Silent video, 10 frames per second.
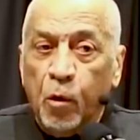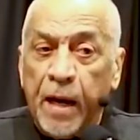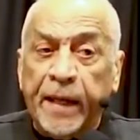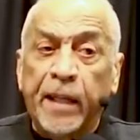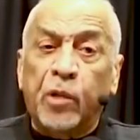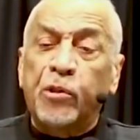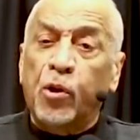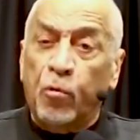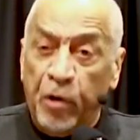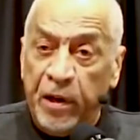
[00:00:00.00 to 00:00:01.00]
When I get through with
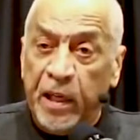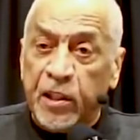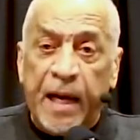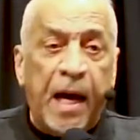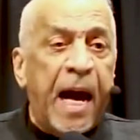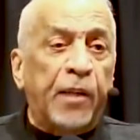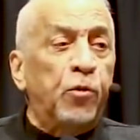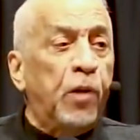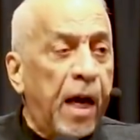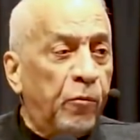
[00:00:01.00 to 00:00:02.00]
your readings now, I
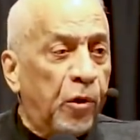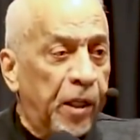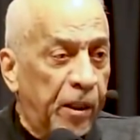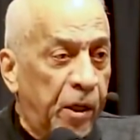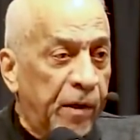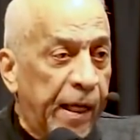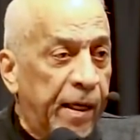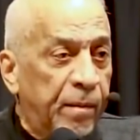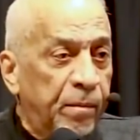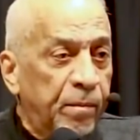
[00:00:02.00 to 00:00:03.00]
do not want any
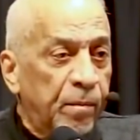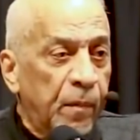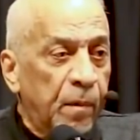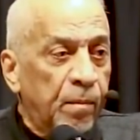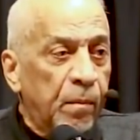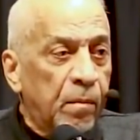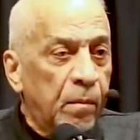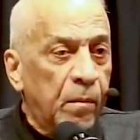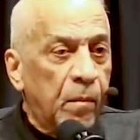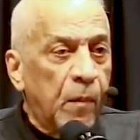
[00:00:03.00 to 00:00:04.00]

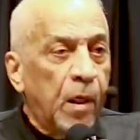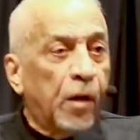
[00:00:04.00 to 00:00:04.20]
Q&A.